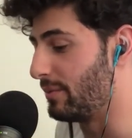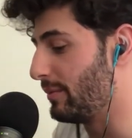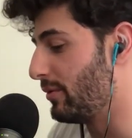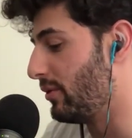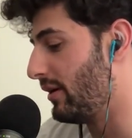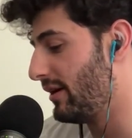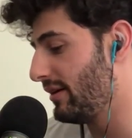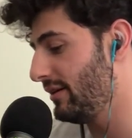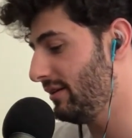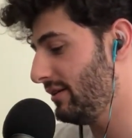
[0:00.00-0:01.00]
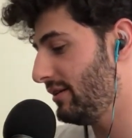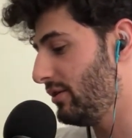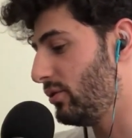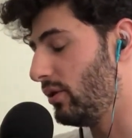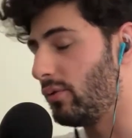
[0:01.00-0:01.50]
the people
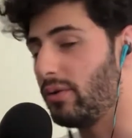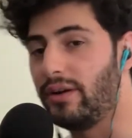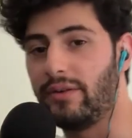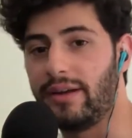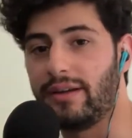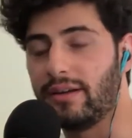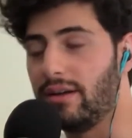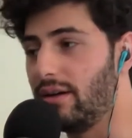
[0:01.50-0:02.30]
who are wondering,